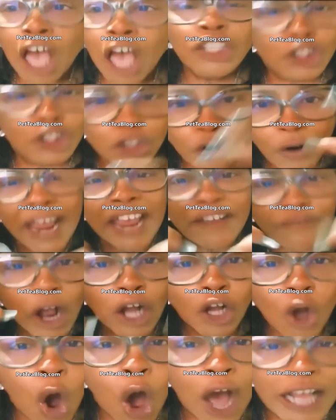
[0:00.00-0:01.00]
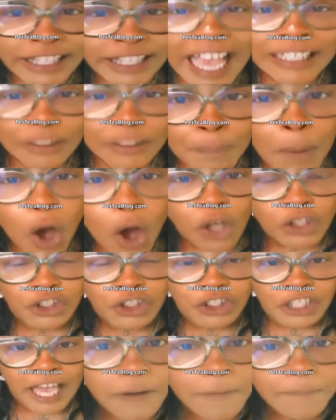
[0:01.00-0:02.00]
Screen record this
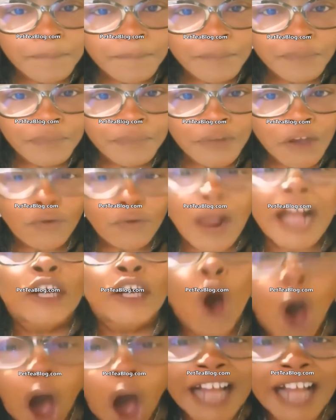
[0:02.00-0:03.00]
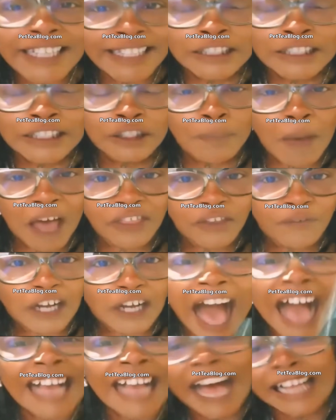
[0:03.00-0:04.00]
bullshit. Record this
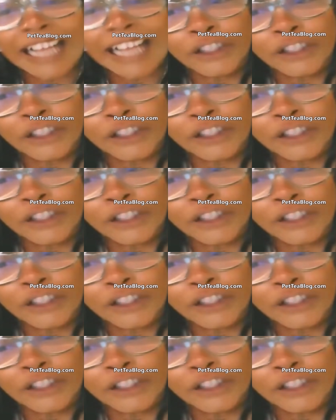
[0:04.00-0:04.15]
motherfucker. I got